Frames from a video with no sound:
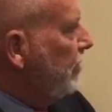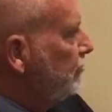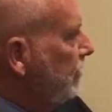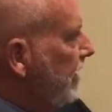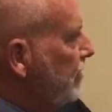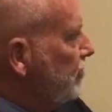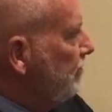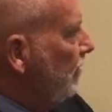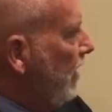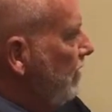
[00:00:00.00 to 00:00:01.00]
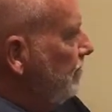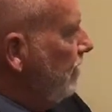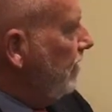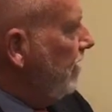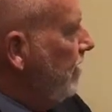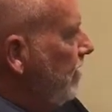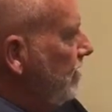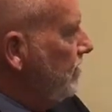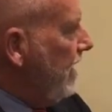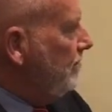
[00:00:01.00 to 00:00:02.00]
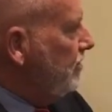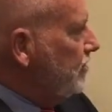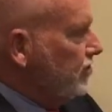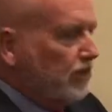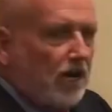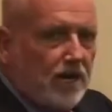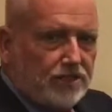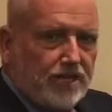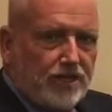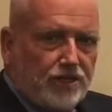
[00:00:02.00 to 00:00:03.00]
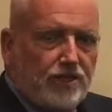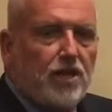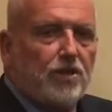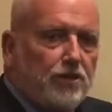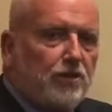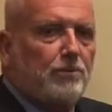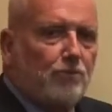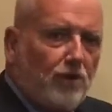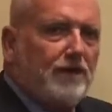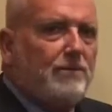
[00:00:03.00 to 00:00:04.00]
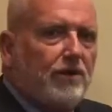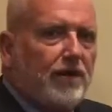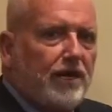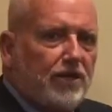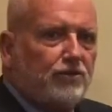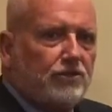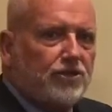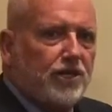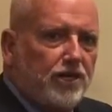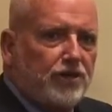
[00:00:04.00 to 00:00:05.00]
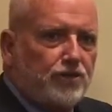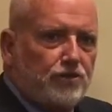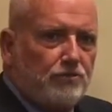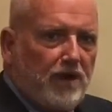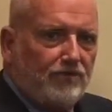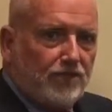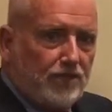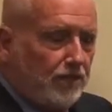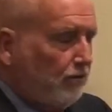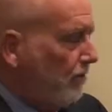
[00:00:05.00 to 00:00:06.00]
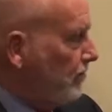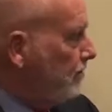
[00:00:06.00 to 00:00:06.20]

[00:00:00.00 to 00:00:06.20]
injury case, there'll be liability, damages, and causation. They're the primary interest and issues we have to deal with.